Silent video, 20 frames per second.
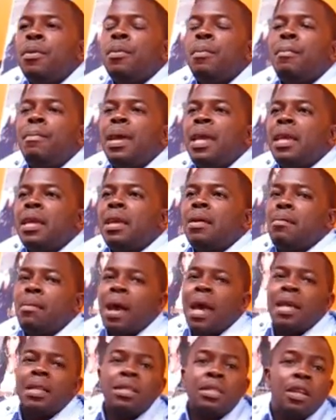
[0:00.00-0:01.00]
making
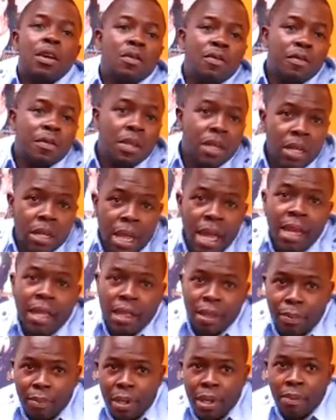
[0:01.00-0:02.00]
myself look like
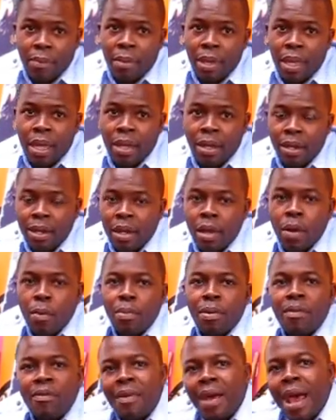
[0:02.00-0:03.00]
the big man,
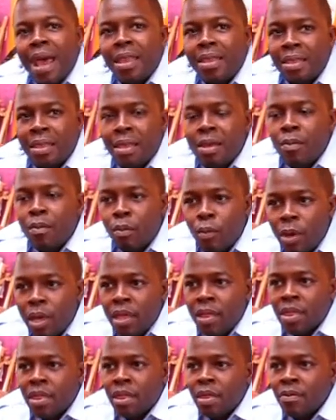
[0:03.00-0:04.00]
provide them
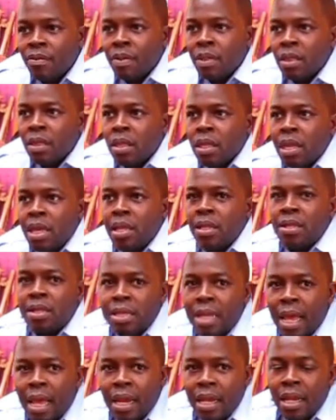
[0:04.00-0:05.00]
with
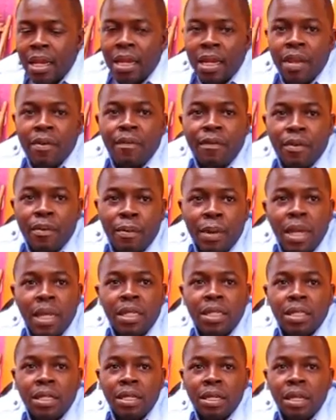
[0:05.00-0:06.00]
insight and
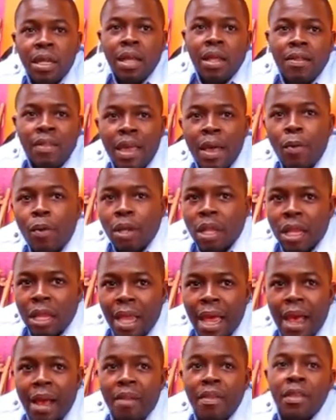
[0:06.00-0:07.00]
information that will
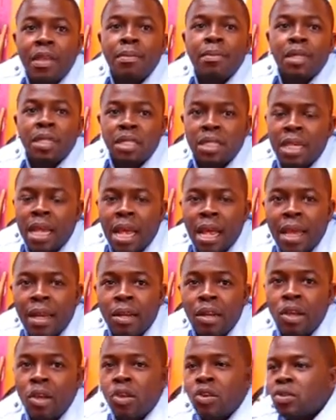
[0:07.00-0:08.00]
allow them to shine
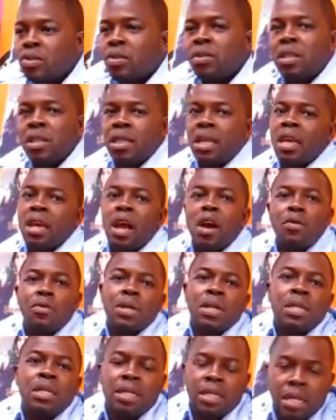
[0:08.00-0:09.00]
so that they
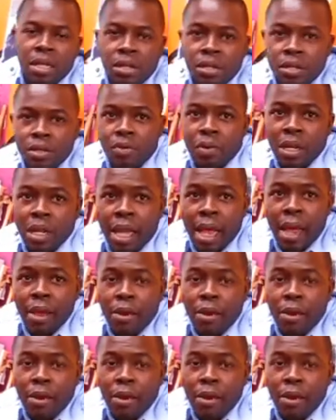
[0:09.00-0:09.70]
always tend to rely